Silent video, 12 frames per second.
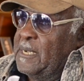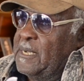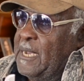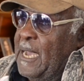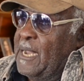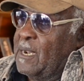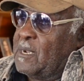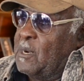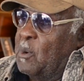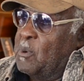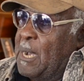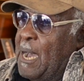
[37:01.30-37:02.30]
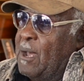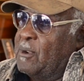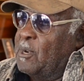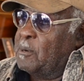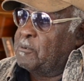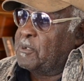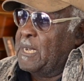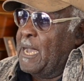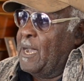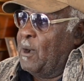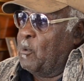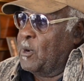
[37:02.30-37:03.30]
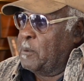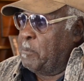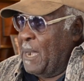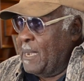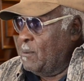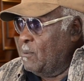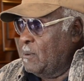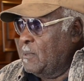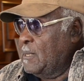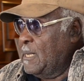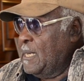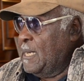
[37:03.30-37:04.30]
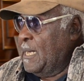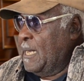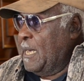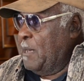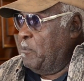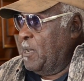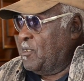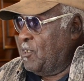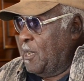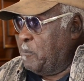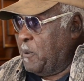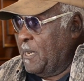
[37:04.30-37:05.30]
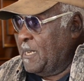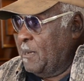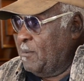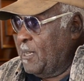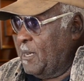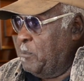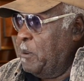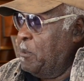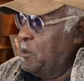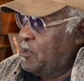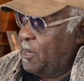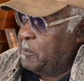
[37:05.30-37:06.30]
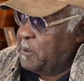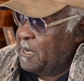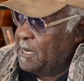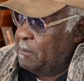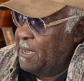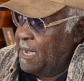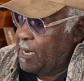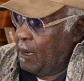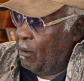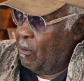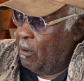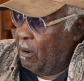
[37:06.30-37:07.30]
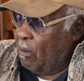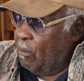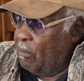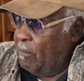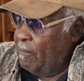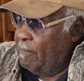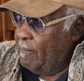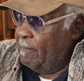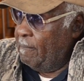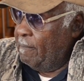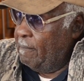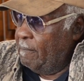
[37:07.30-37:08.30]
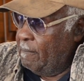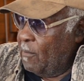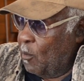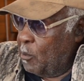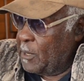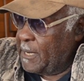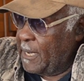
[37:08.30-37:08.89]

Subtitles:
they had a courthouse upstairs where the bank, and my JP and them lived, but my JP and them had gone home over